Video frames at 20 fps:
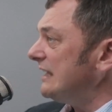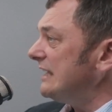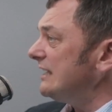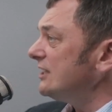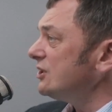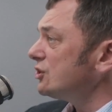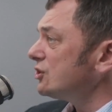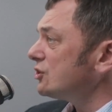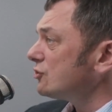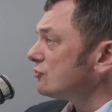
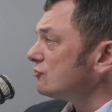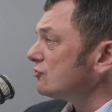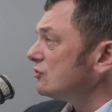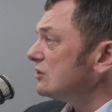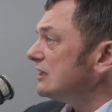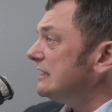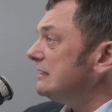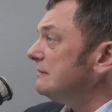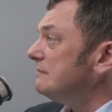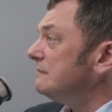
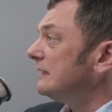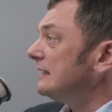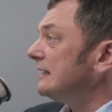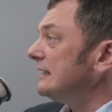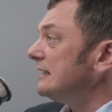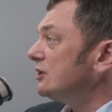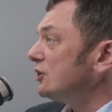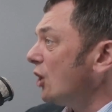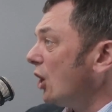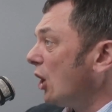
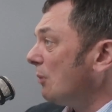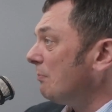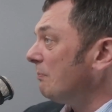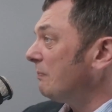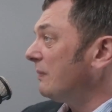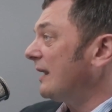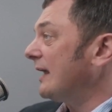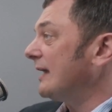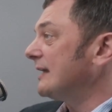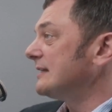extremely
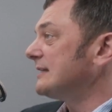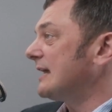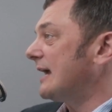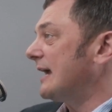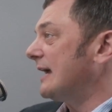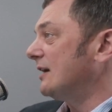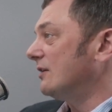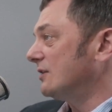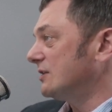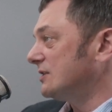complex
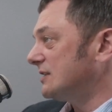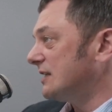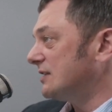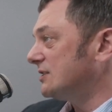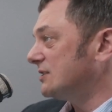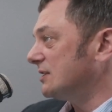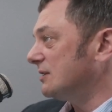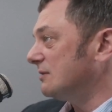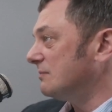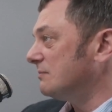AI
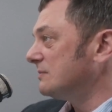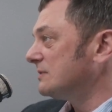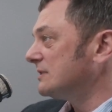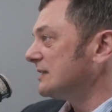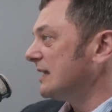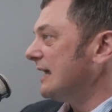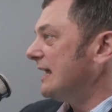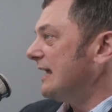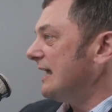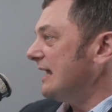systems.
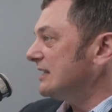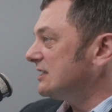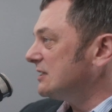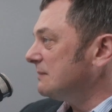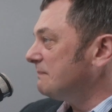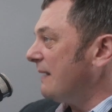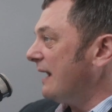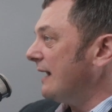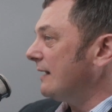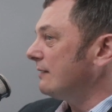It's
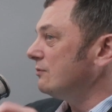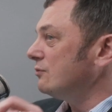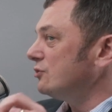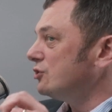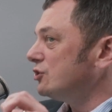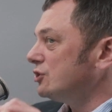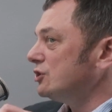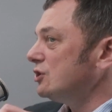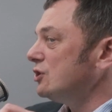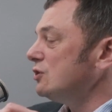about
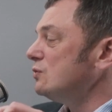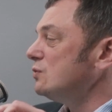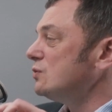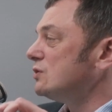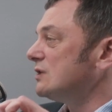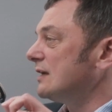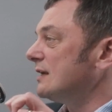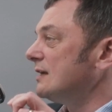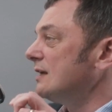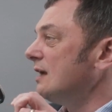
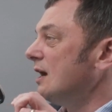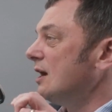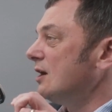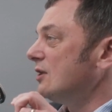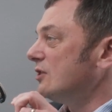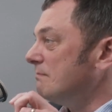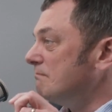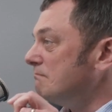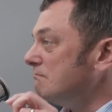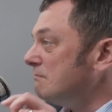choosing
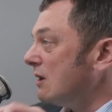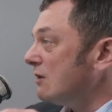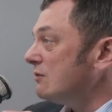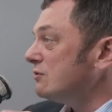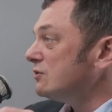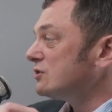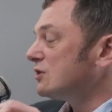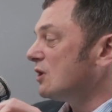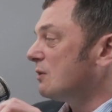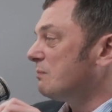the
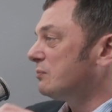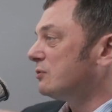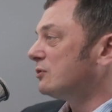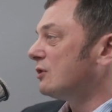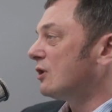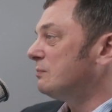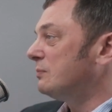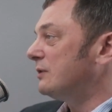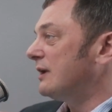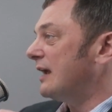most
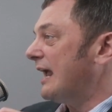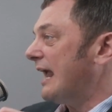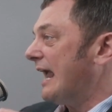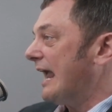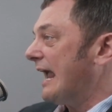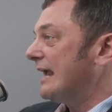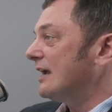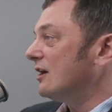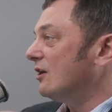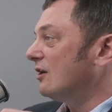appropriate
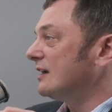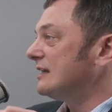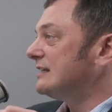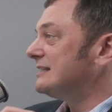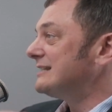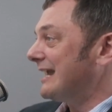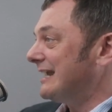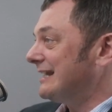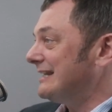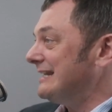AI
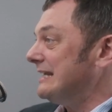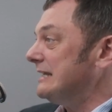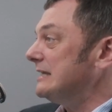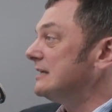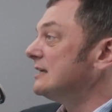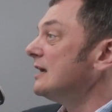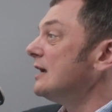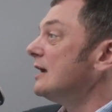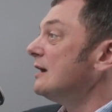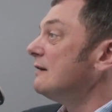
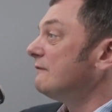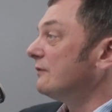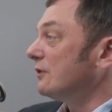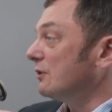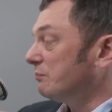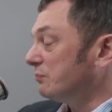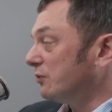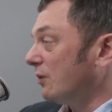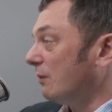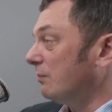technique for
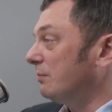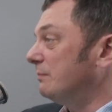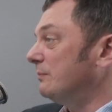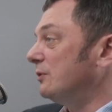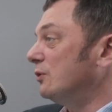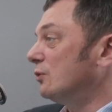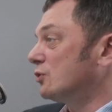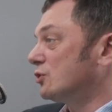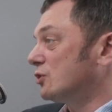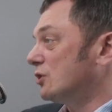the problem
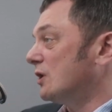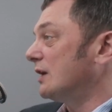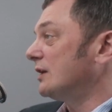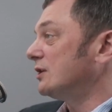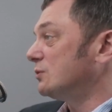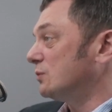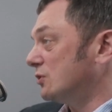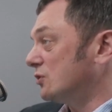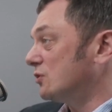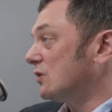you're trying
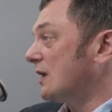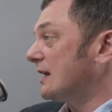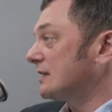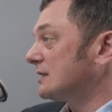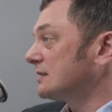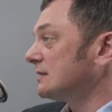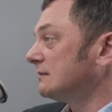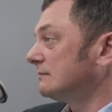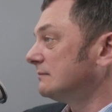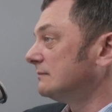to
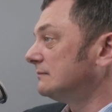address.